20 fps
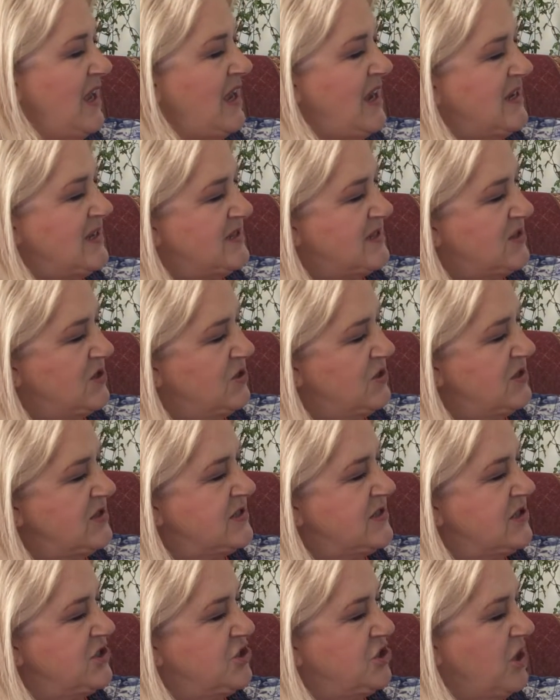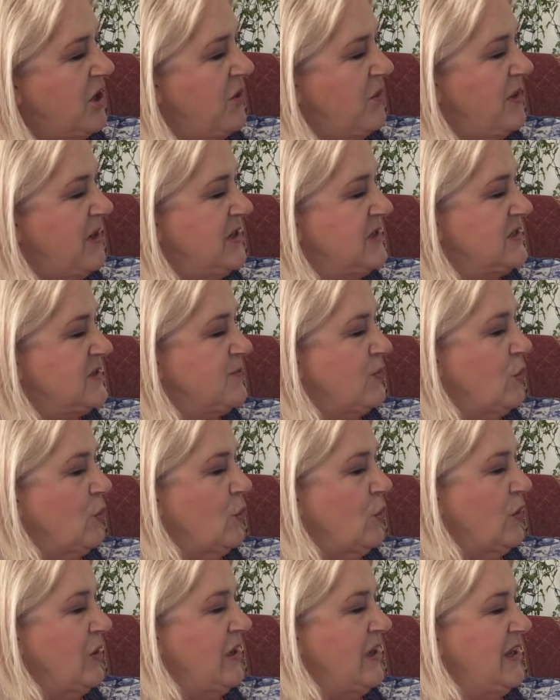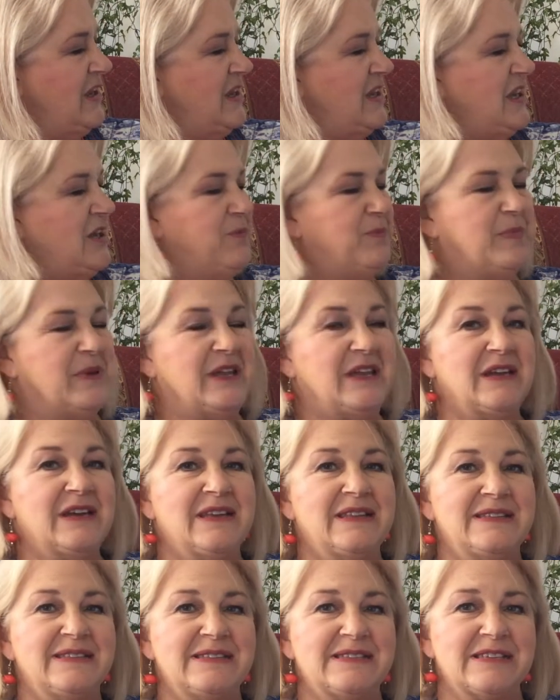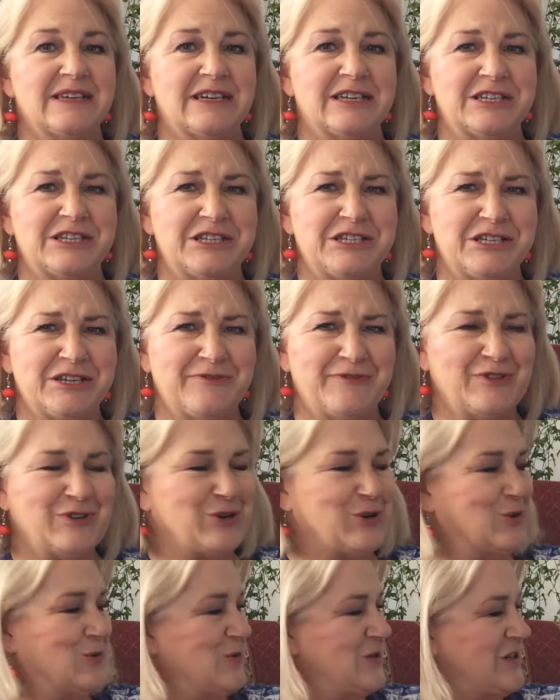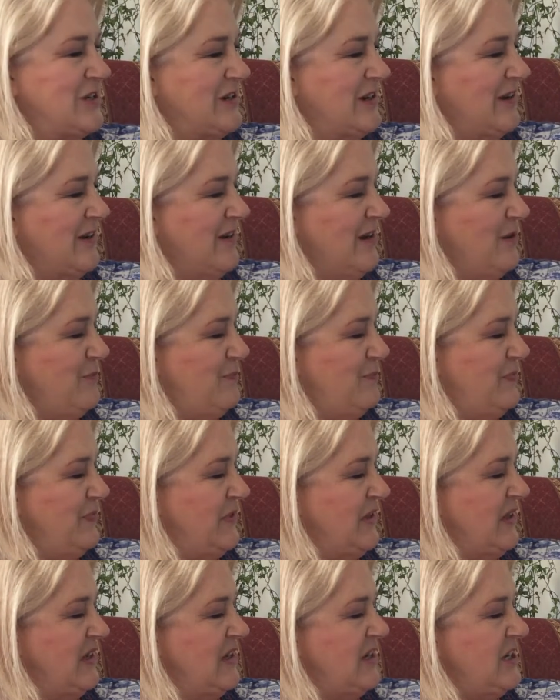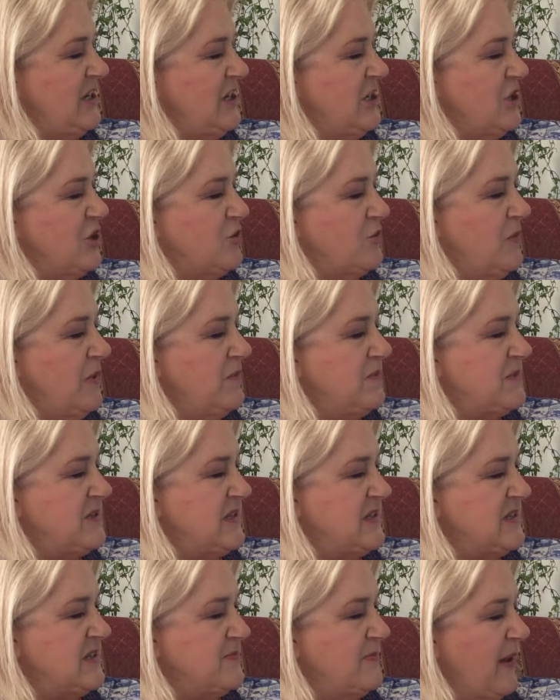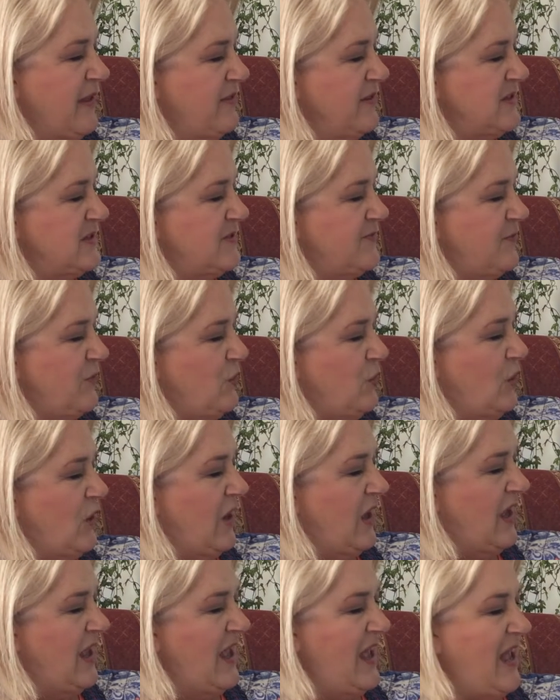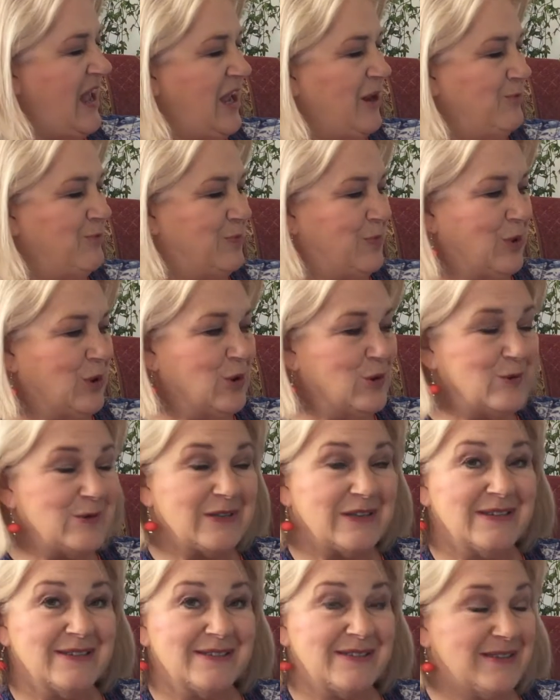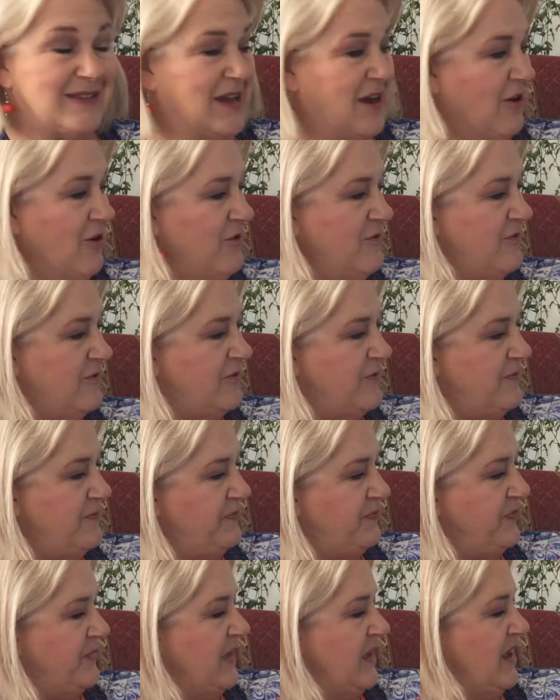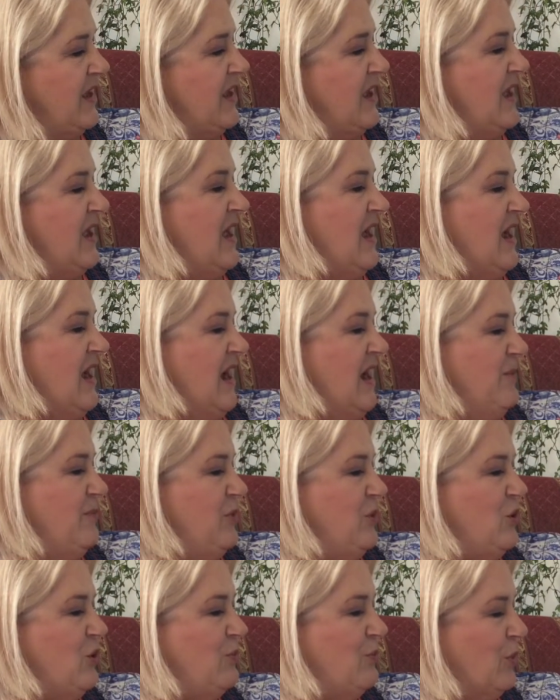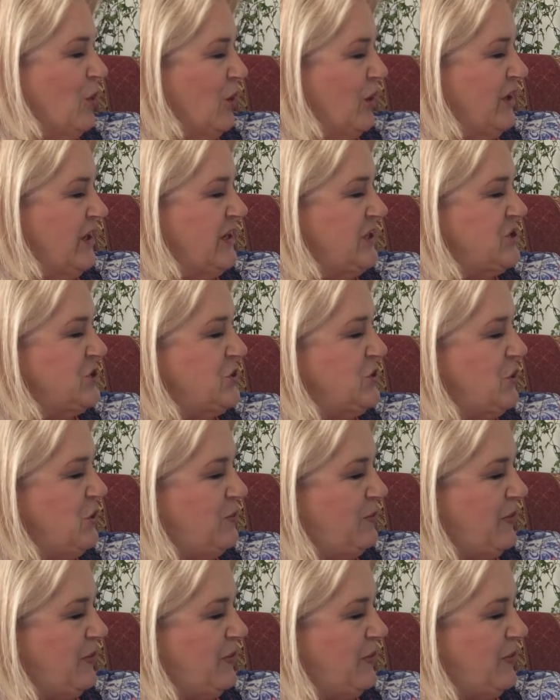As soon as the joey is born, it begins a difficult climb. It grips its mother's fur and pulls itself up her body to her